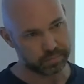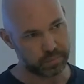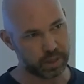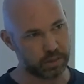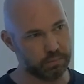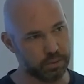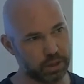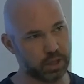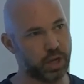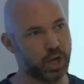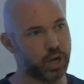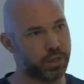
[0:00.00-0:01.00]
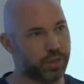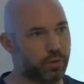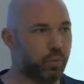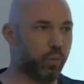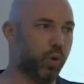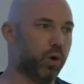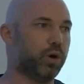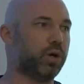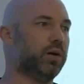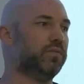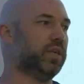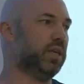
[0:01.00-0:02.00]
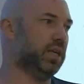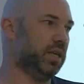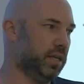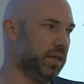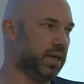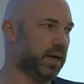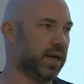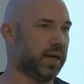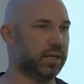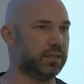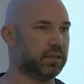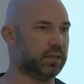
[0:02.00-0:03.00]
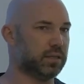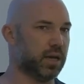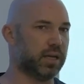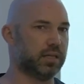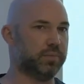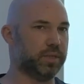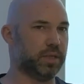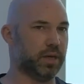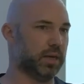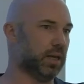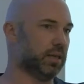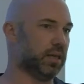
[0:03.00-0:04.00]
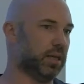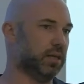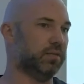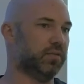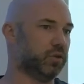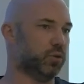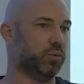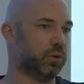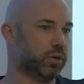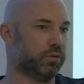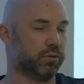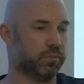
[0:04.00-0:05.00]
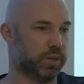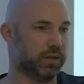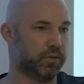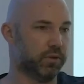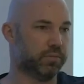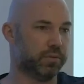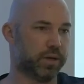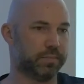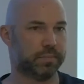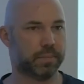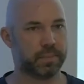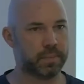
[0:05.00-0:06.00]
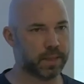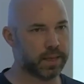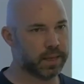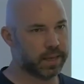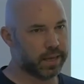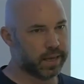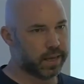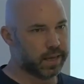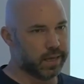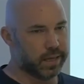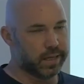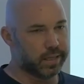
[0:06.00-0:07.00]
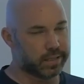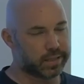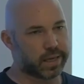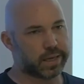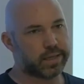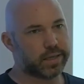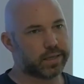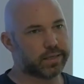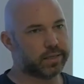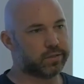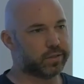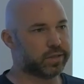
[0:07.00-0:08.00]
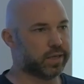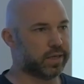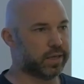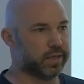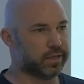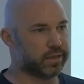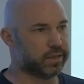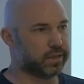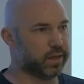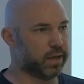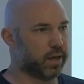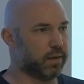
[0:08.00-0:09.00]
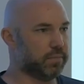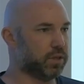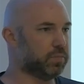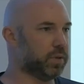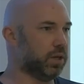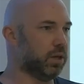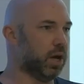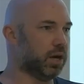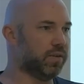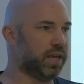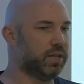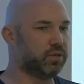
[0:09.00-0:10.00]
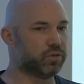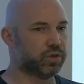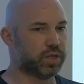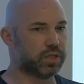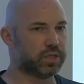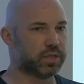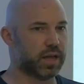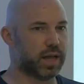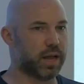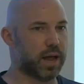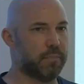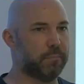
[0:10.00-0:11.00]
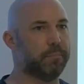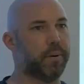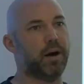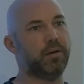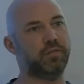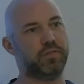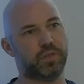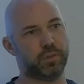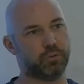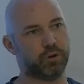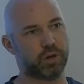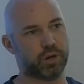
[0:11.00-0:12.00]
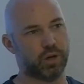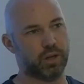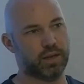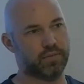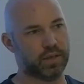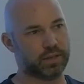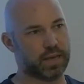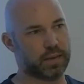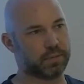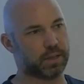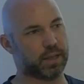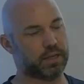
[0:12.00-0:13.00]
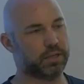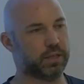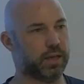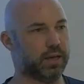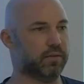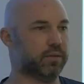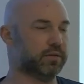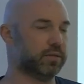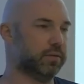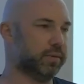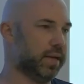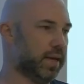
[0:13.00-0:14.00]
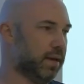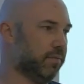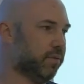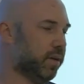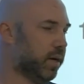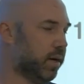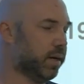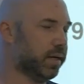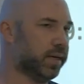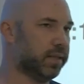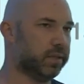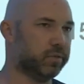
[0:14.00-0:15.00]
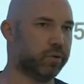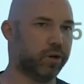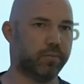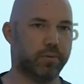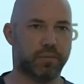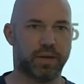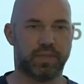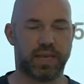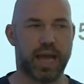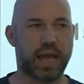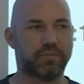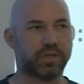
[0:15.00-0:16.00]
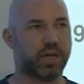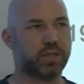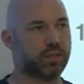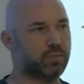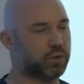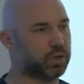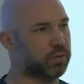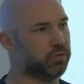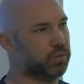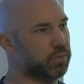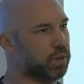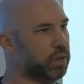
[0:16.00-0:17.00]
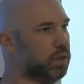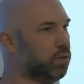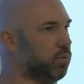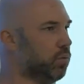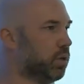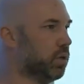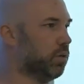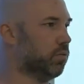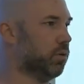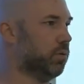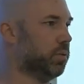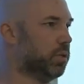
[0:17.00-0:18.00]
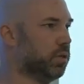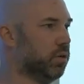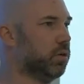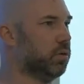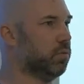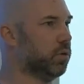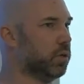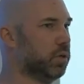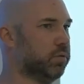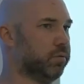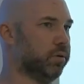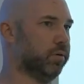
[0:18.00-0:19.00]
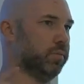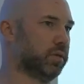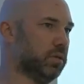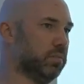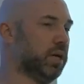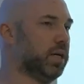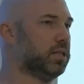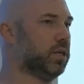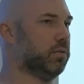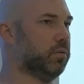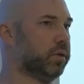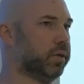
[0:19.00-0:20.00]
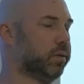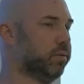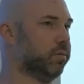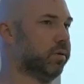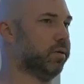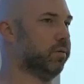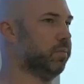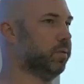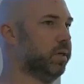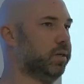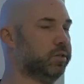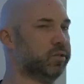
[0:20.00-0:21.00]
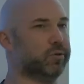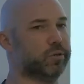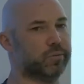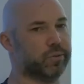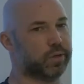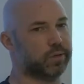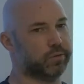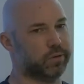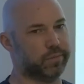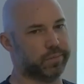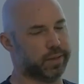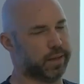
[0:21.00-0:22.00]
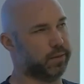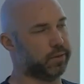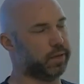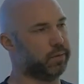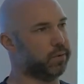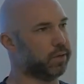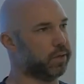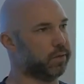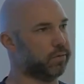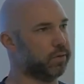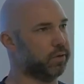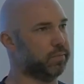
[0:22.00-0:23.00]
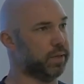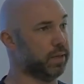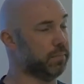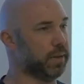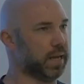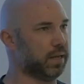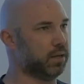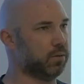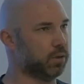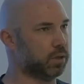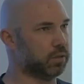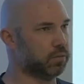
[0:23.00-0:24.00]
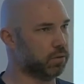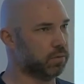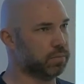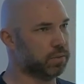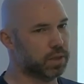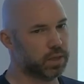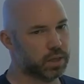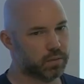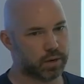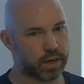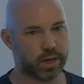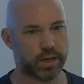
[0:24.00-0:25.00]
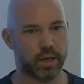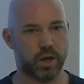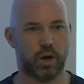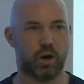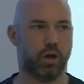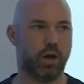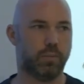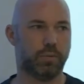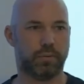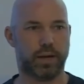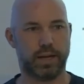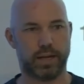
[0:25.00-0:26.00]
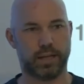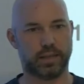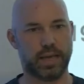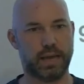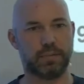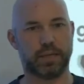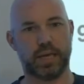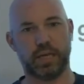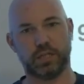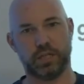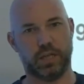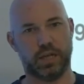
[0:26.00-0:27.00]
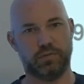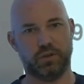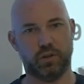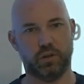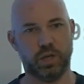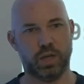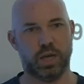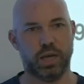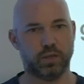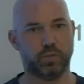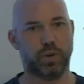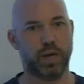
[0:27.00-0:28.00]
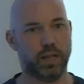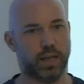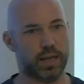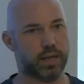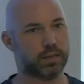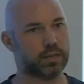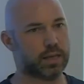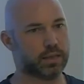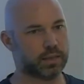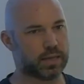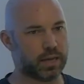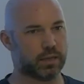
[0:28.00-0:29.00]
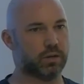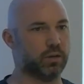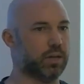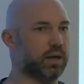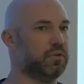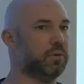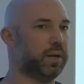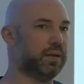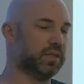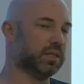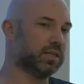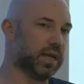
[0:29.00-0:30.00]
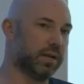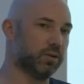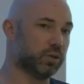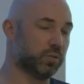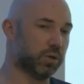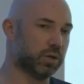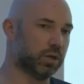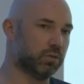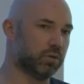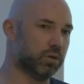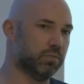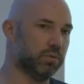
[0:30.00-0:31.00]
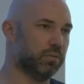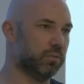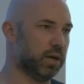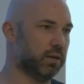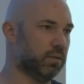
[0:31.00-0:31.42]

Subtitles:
But the work of the EEA is designed to be done at the individual working group level, right? The second thing that's interesting is there's been a lot of interest above the protocol level at the application layer. So we have, I'm going to get this wrong, but we have the advertising working group, the legal working group, the token working group, the supply chain working group, the insurance working group, the healthcare working group, and the banking working group, right? All operating at the application level, as well as at the technical level, we have the standards working group, right?